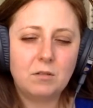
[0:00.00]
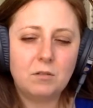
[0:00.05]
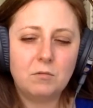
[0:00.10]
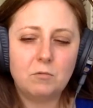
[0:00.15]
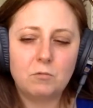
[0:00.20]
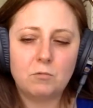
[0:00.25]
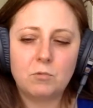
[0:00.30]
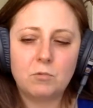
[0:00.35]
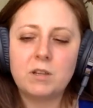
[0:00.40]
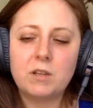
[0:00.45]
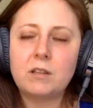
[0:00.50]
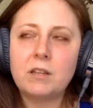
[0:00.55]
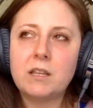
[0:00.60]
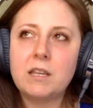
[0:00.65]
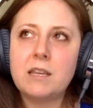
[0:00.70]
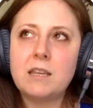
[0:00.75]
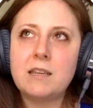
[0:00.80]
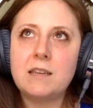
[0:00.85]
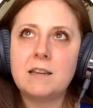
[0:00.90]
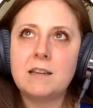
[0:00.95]

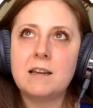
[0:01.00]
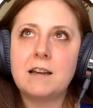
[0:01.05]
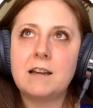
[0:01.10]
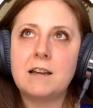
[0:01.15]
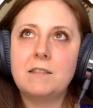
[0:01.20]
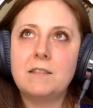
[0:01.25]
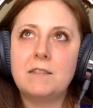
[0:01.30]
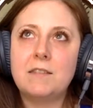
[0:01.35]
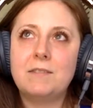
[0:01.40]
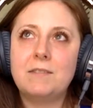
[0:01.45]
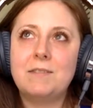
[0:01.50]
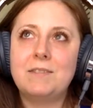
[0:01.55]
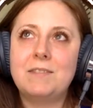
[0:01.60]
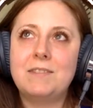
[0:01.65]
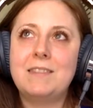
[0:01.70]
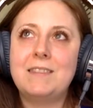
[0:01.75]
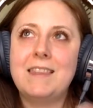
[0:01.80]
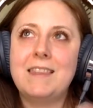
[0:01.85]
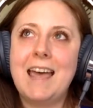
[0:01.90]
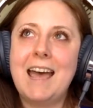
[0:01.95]
really,
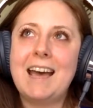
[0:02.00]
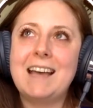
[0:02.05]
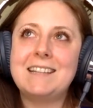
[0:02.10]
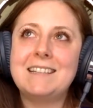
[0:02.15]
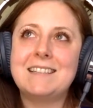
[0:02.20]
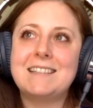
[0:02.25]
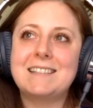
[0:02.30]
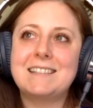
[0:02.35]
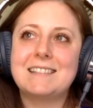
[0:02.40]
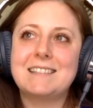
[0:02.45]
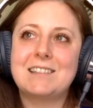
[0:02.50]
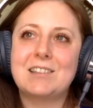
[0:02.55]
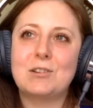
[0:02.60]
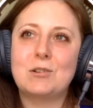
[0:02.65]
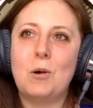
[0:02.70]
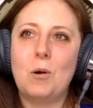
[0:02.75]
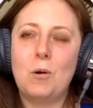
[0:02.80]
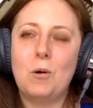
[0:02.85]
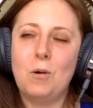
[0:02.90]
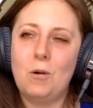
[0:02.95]
that's
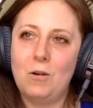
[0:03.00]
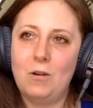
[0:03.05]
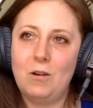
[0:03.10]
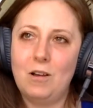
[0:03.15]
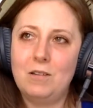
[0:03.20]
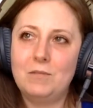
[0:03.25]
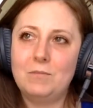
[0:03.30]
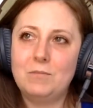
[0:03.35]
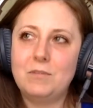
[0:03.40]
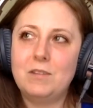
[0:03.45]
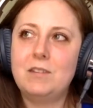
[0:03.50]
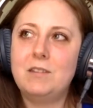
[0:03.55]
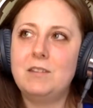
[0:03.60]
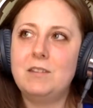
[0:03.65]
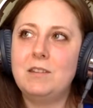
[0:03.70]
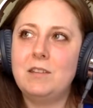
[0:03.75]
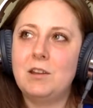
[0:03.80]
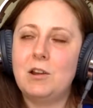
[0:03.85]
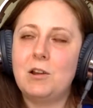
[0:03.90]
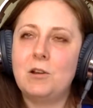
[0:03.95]
the goal,
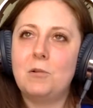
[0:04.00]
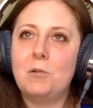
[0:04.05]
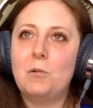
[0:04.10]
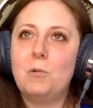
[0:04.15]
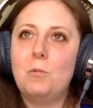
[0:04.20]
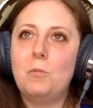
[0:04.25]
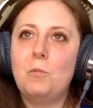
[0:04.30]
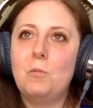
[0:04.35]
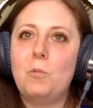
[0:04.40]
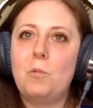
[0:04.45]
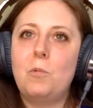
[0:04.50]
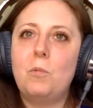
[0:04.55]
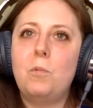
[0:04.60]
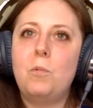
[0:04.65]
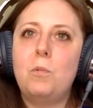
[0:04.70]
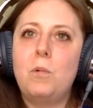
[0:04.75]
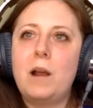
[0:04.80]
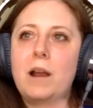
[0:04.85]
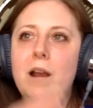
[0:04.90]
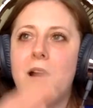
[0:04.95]
you know,
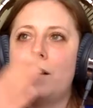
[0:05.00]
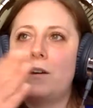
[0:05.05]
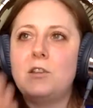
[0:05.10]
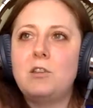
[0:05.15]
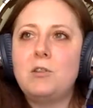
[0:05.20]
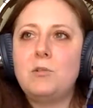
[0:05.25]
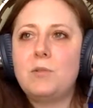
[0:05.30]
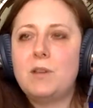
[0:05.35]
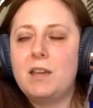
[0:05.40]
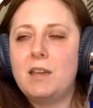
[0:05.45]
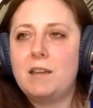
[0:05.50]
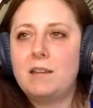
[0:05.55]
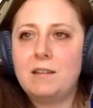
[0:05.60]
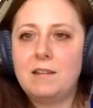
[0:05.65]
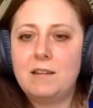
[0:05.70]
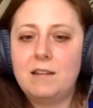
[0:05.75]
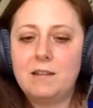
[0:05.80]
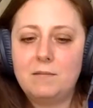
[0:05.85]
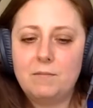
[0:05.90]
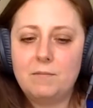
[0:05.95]
where you
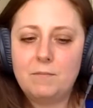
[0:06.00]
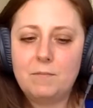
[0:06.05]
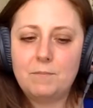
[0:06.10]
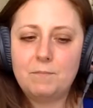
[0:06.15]
can